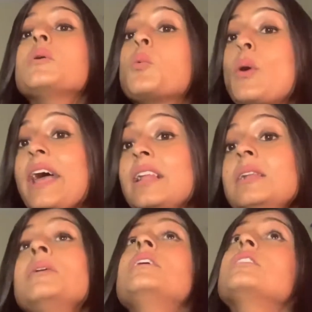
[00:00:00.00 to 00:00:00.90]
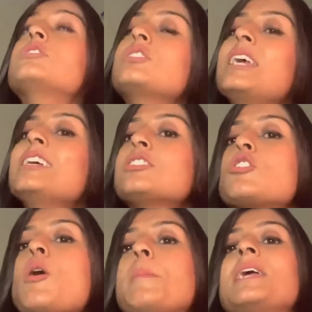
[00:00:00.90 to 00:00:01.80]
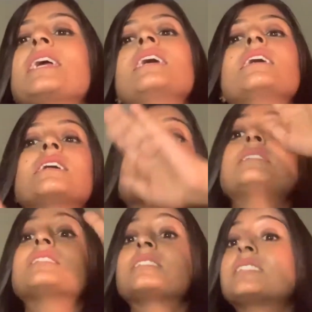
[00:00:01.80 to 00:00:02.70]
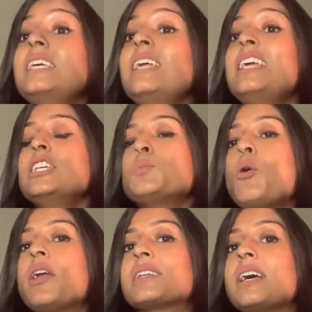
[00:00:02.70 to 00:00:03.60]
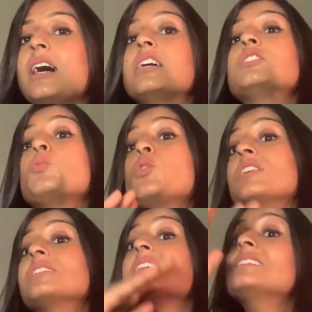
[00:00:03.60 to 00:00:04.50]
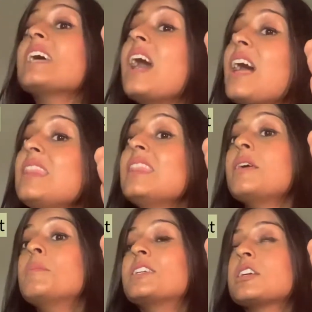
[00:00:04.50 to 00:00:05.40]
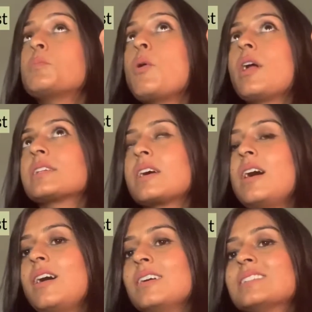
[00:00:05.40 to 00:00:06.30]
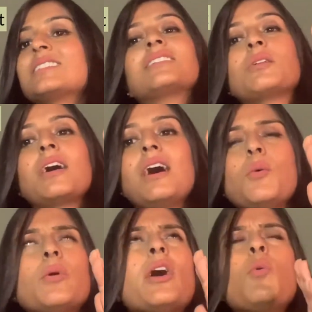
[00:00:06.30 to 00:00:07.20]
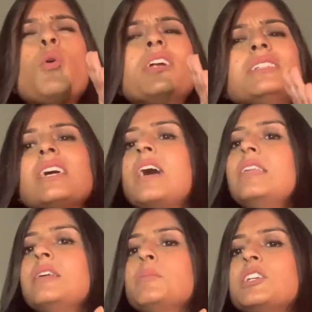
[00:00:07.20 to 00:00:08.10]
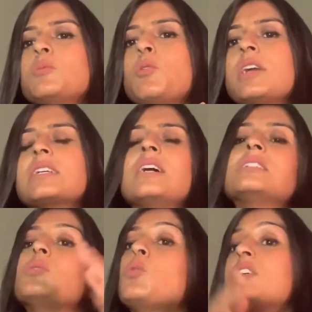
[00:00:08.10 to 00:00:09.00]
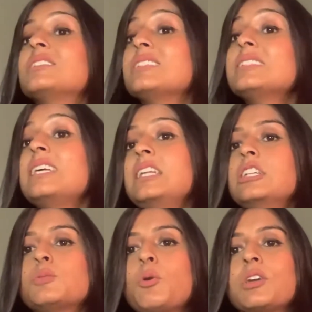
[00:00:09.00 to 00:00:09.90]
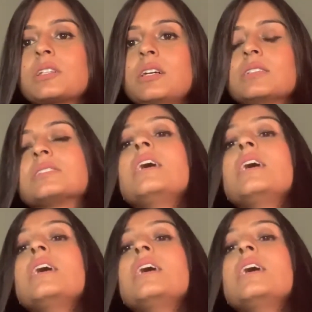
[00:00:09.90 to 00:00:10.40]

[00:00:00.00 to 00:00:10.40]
Well, today's topic is series podcast versus unlimited podcast. Now, what is unlimited podcast and what is a series podcast?